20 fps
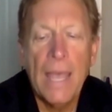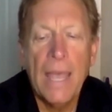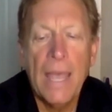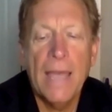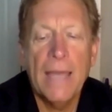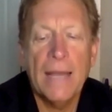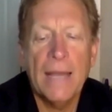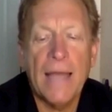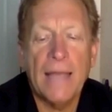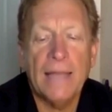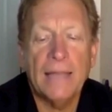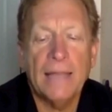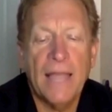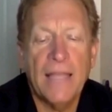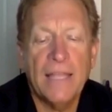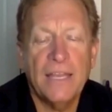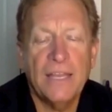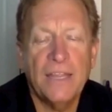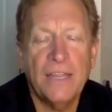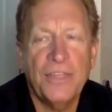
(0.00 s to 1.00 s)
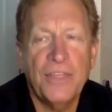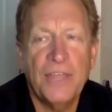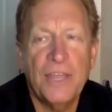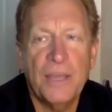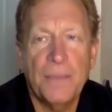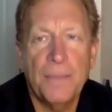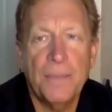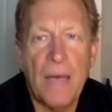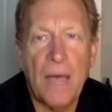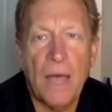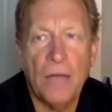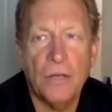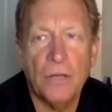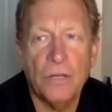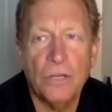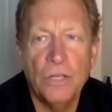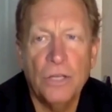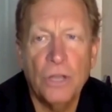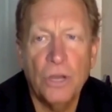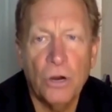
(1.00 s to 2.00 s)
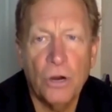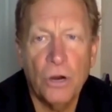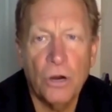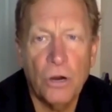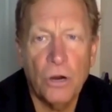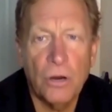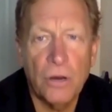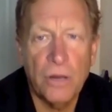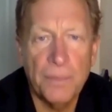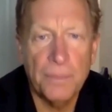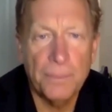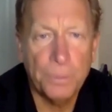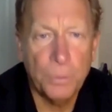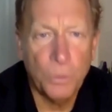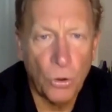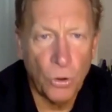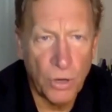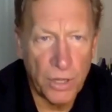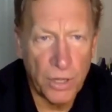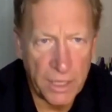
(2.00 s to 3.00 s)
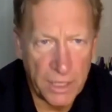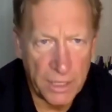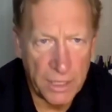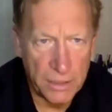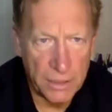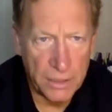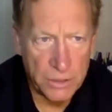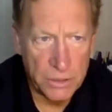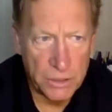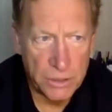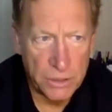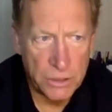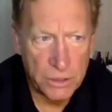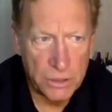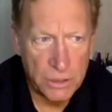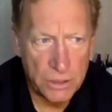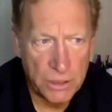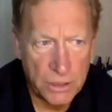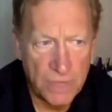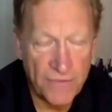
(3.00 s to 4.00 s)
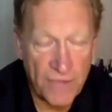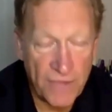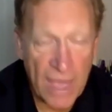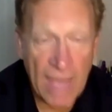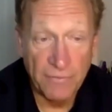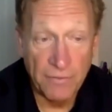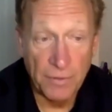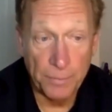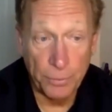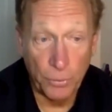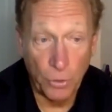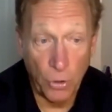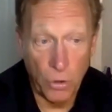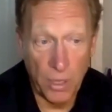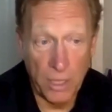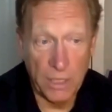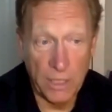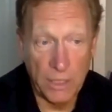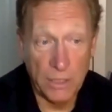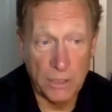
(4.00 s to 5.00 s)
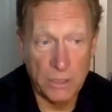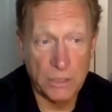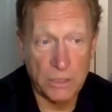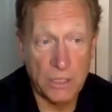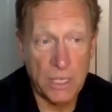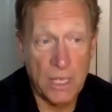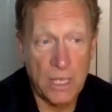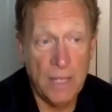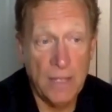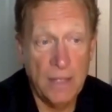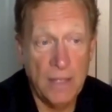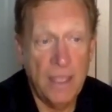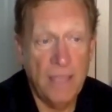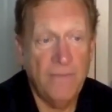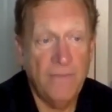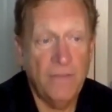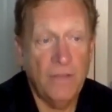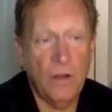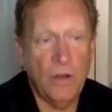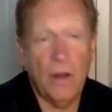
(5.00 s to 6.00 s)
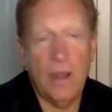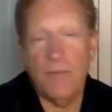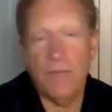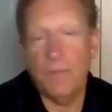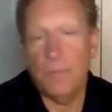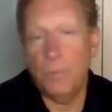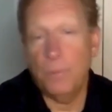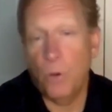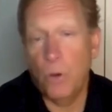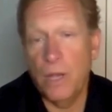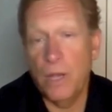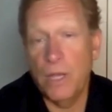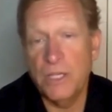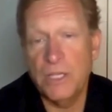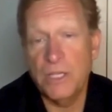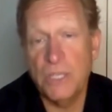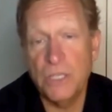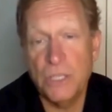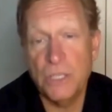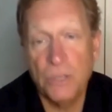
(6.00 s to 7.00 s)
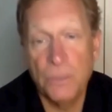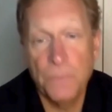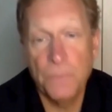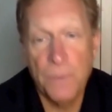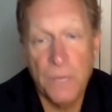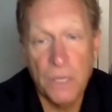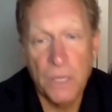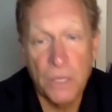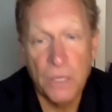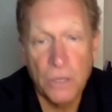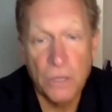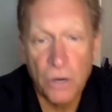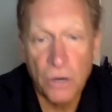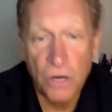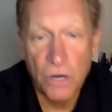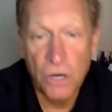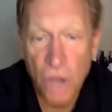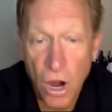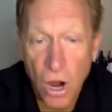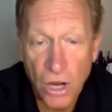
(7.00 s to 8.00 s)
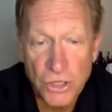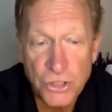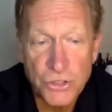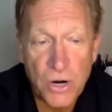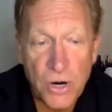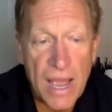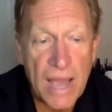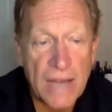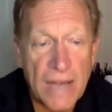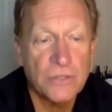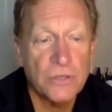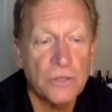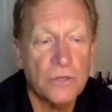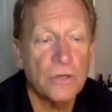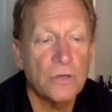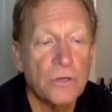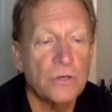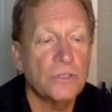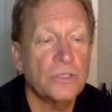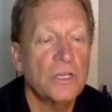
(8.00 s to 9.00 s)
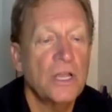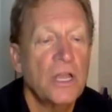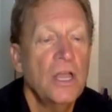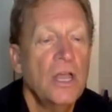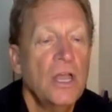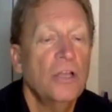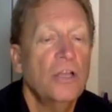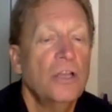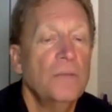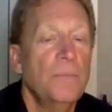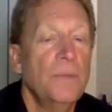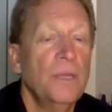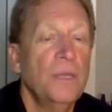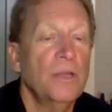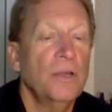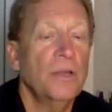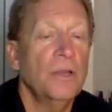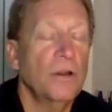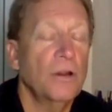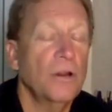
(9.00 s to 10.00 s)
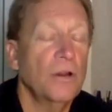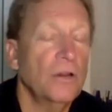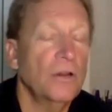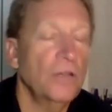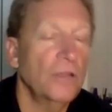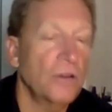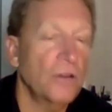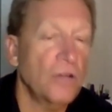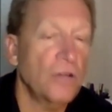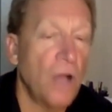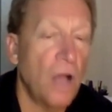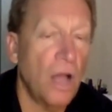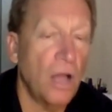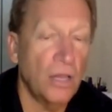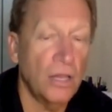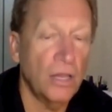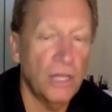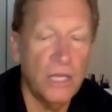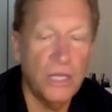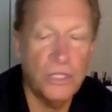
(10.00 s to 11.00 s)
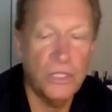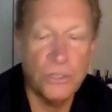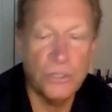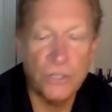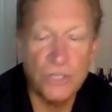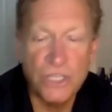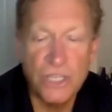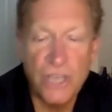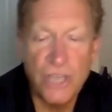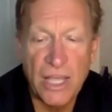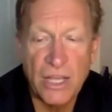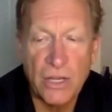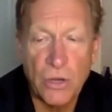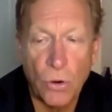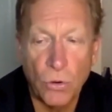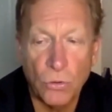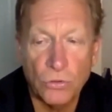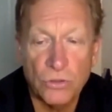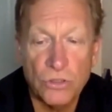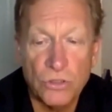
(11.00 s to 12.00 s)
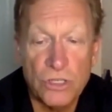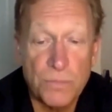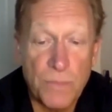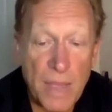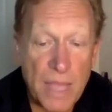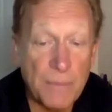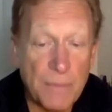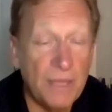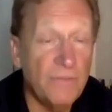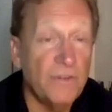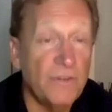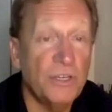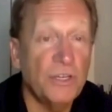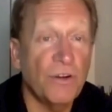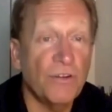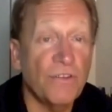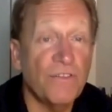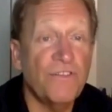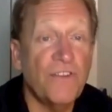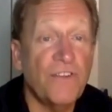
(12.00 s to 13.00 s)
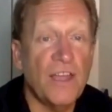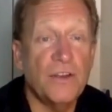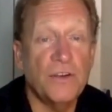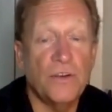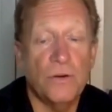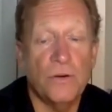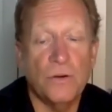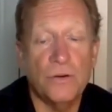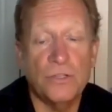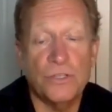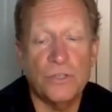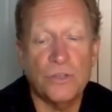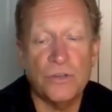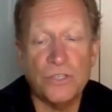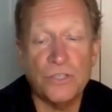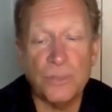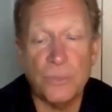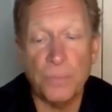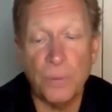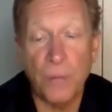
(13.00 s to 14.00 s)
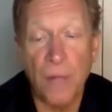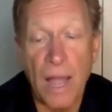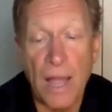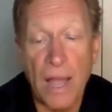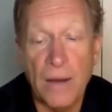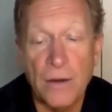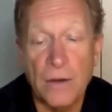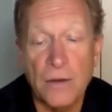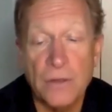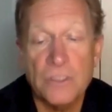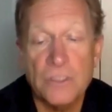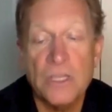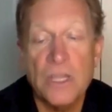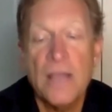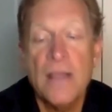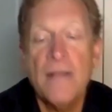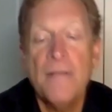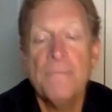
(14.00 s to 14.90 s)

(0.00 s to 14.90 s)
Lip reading: And I'd like you to think about your employees. If you have employees, if you don't have employees, these could be your contractors, could be your colleagues, your stakeholders, maybe even your vendors, your suppliers.